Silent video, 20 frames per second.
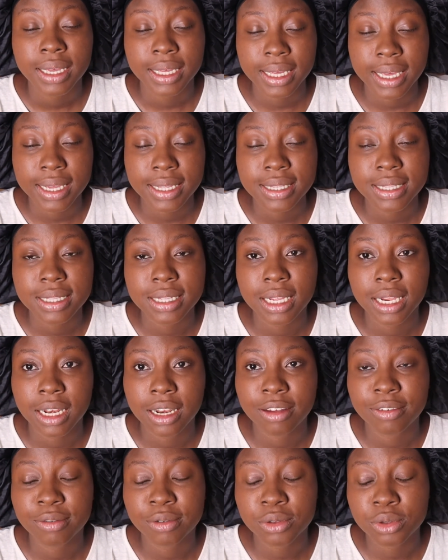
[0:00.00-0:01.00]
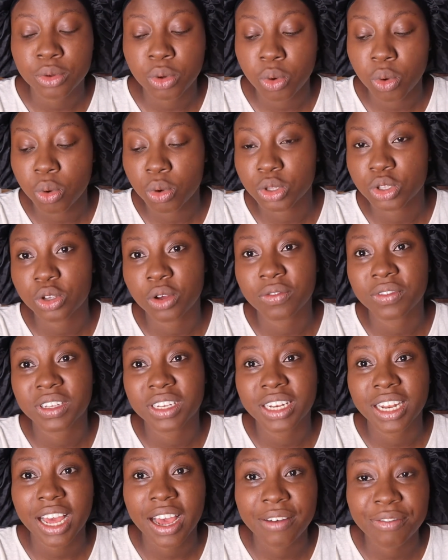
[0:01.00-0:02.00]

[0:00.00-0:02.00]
Yes, the 11th cohort of the